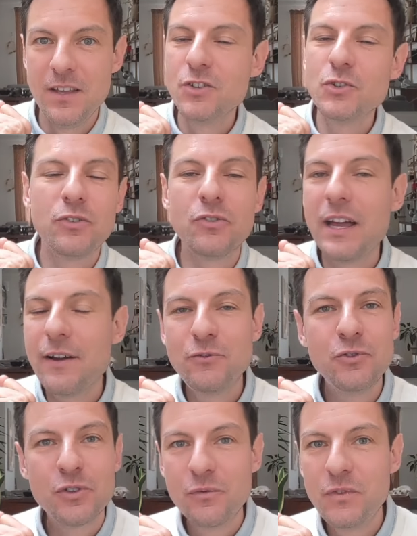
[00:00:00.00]
So I don't have
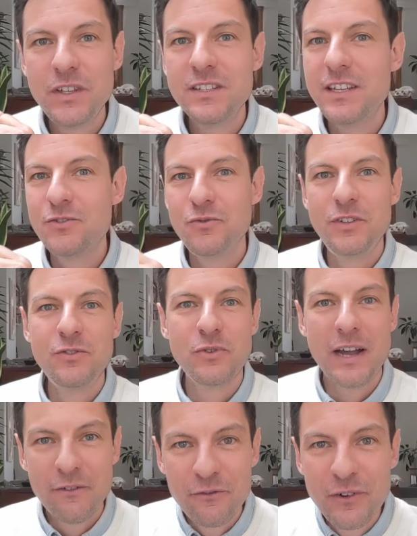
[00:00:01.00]
to convince that you need to
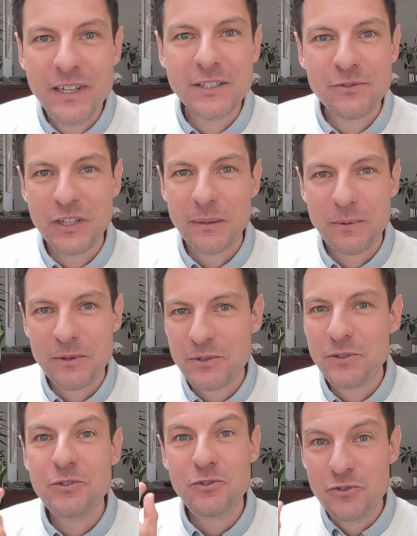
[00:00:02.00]
have feelings for that
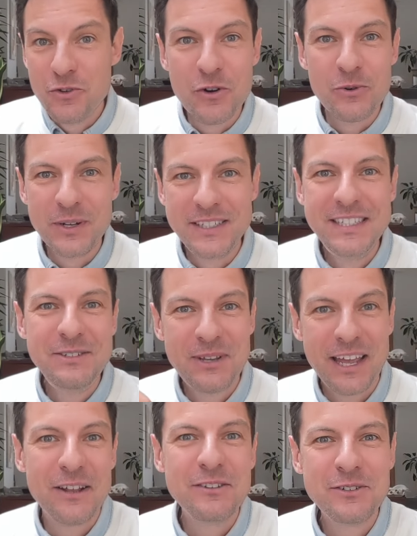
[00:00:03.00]
person. You know already, you
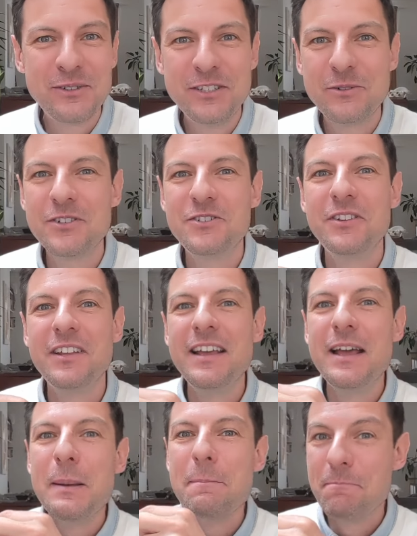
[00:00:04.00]
can answer this question.
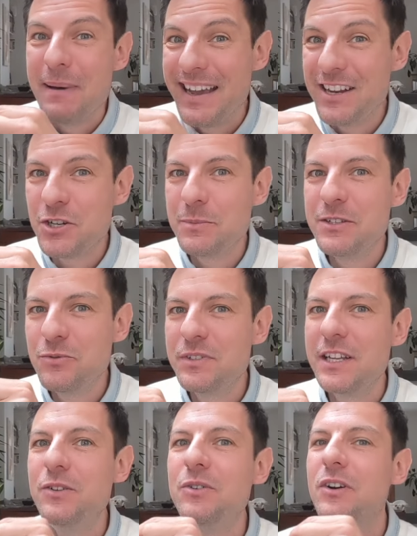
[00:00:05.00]
My job is to
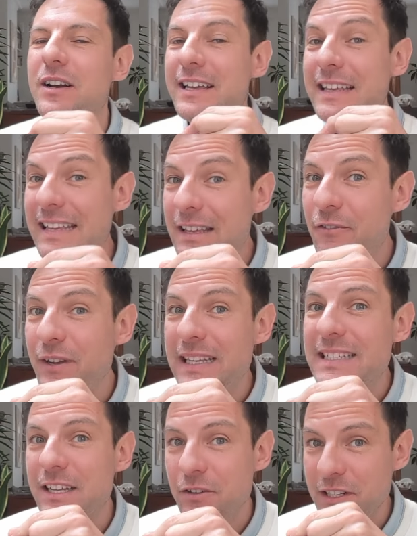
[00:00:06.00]
tell you
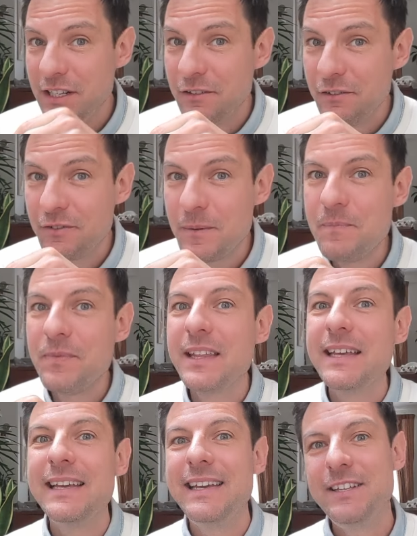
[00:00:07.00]
feelings are not enough.
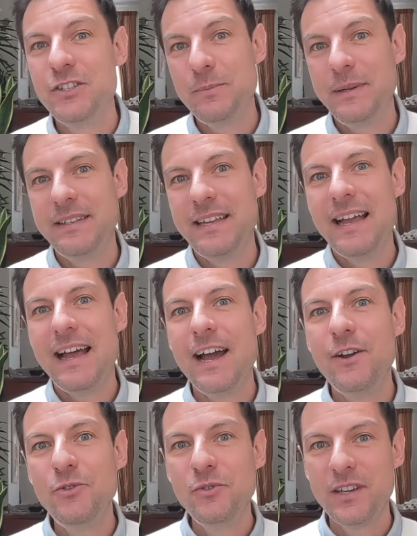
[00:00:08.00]
It's about
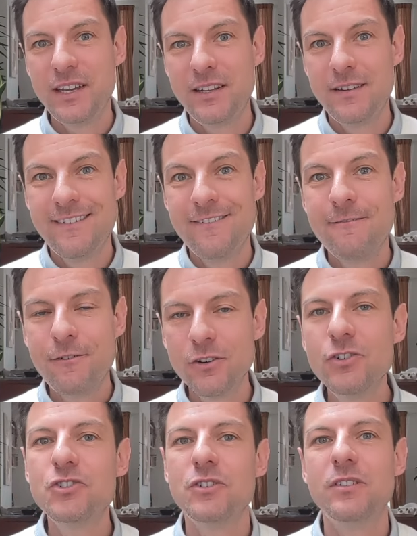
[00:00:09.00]
how you can
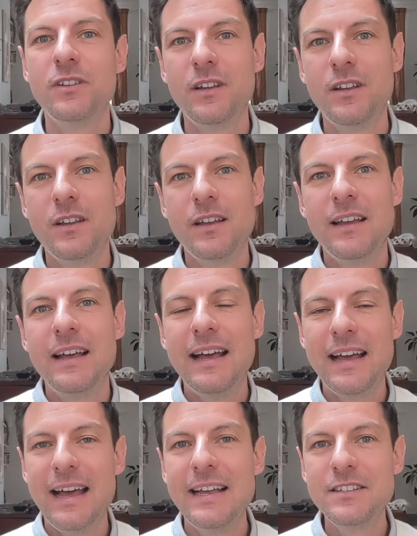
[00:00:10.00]
function
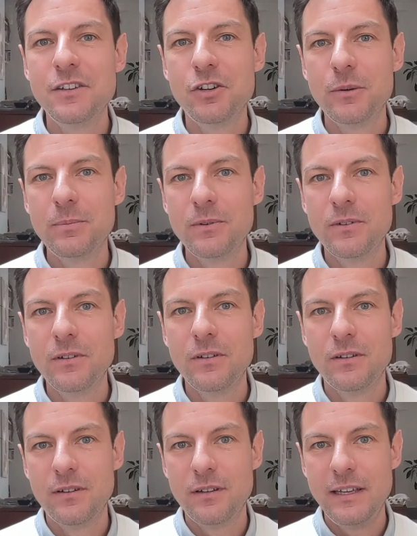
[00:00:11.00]
as a couple
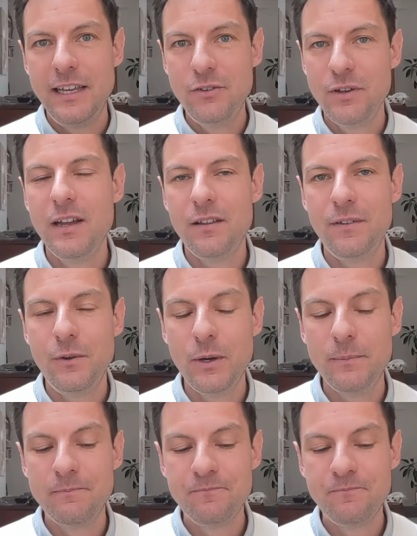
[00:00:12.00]
in a healthy way.